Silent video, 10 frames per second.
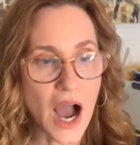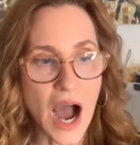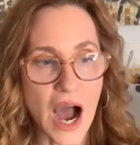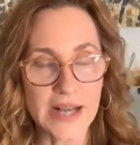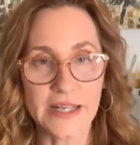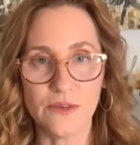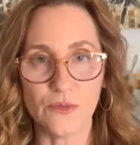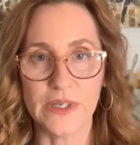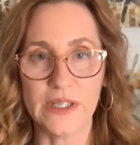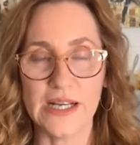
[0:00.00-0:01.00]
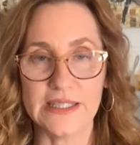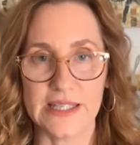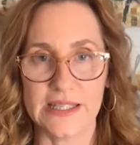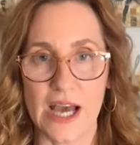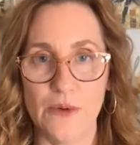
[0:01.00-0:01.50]
I didn't realize,
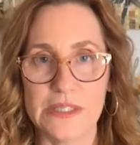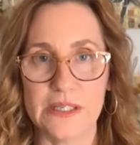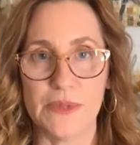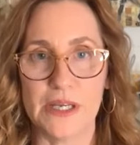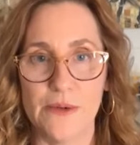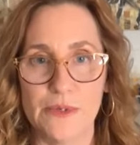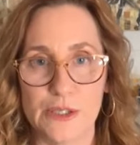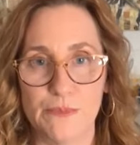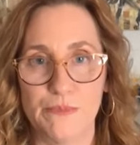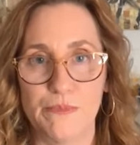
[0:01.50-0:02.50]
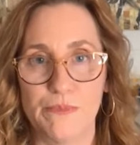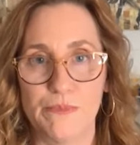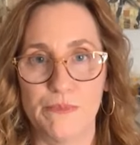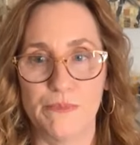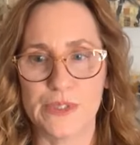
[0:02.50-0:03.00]
like, that was something I was,
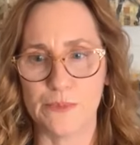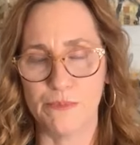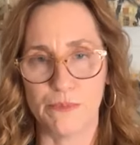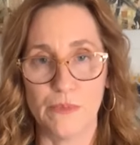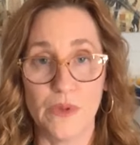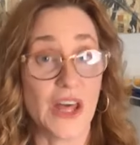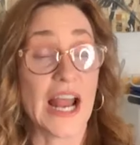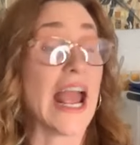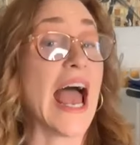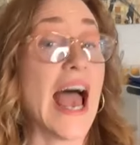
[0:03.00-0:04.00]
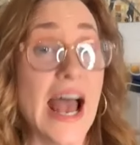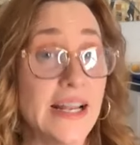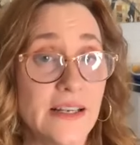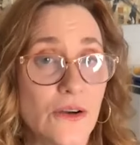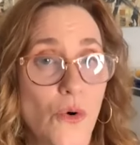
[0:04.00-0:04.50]
sub, that I
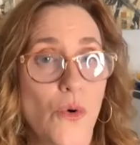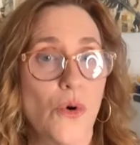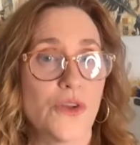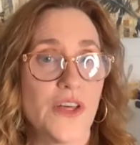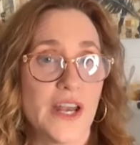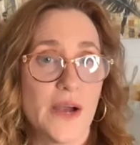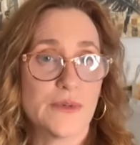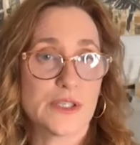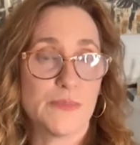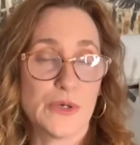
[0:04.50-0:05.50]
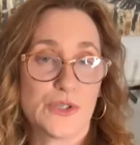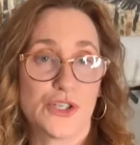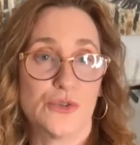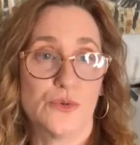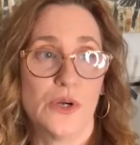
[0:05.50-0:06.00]
had, or mm-hmm. that I was supposed
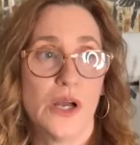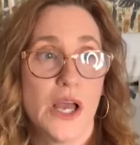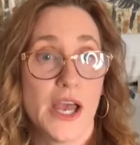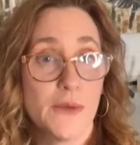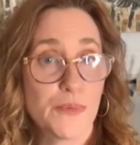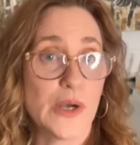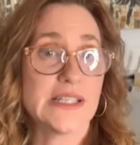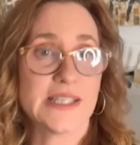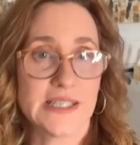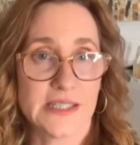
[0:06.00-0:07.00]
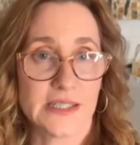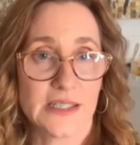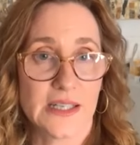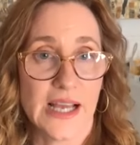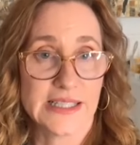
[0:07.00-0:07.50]
to embrace and,
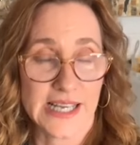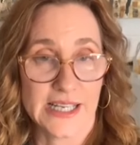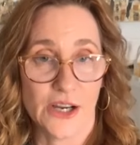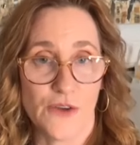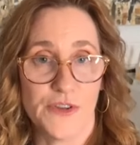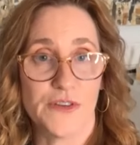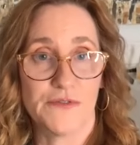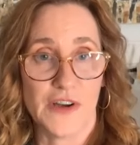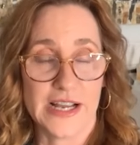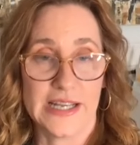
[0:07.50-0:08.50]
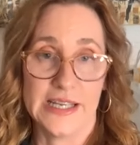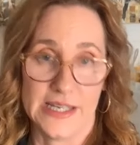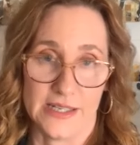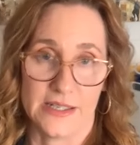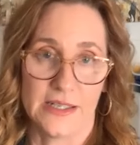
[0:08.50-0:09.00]
and take care of and invite in.